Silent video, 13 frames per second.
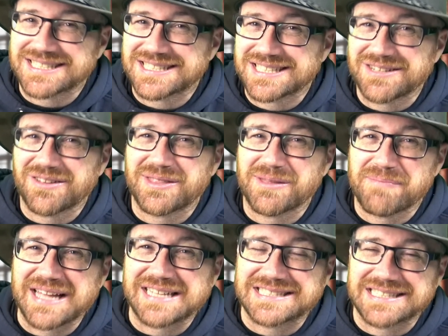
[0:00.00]
not the
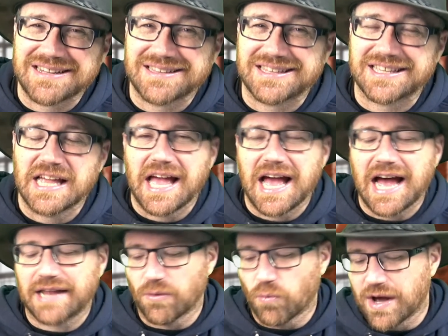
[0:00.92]
best, are they?
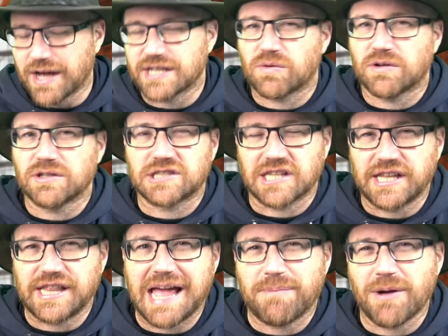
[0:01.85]
And the worst ones are the
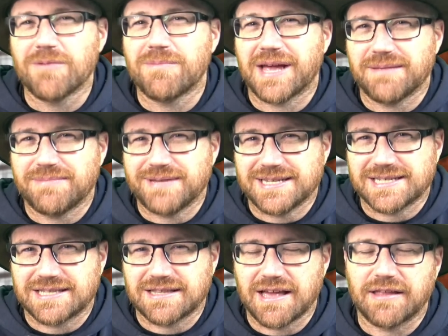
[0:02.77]
nepo
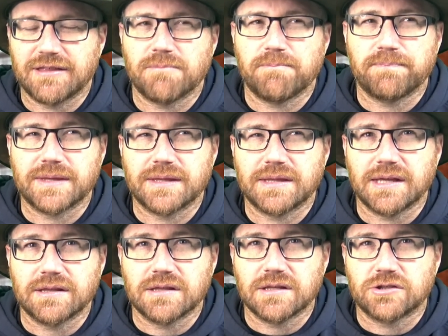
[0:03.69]
babies. They're
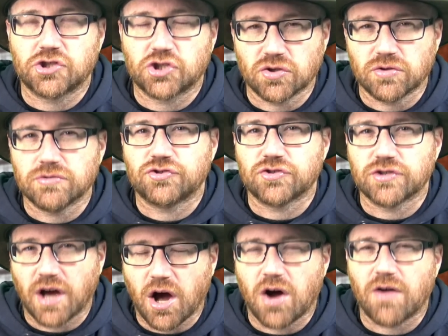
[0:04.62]
the
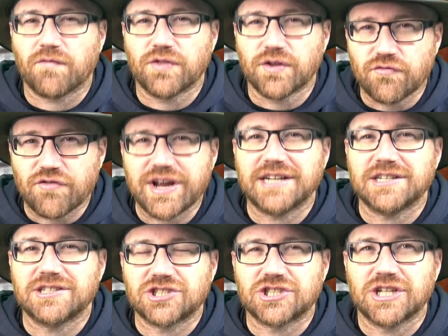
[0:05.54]
children of the
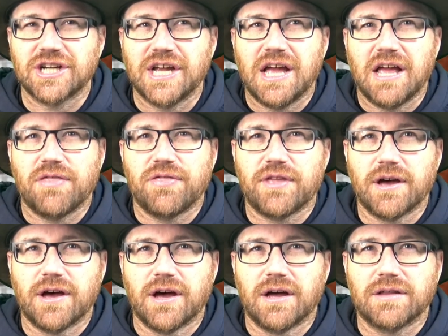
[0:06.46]
rich,
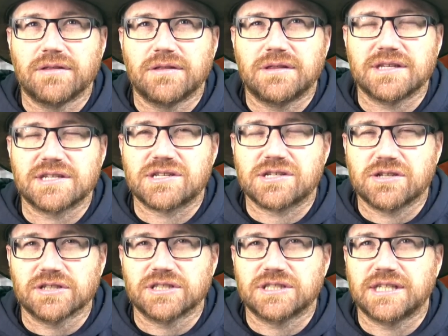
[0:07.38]
the
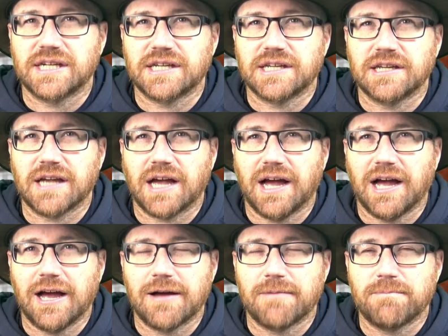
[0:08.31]
disgusting
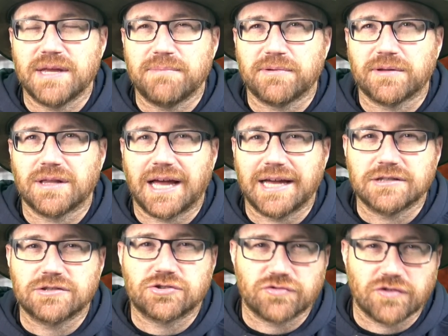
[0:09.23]
people
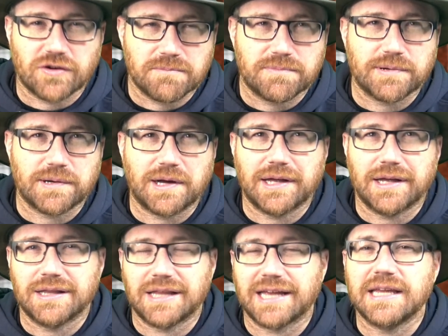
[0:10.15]
like Trump,
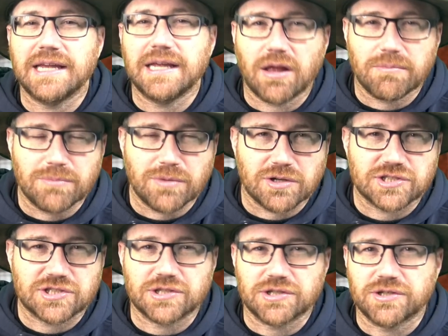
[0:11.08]
like Elon
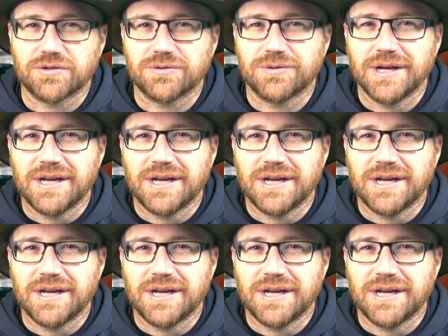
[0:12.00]
Musk, who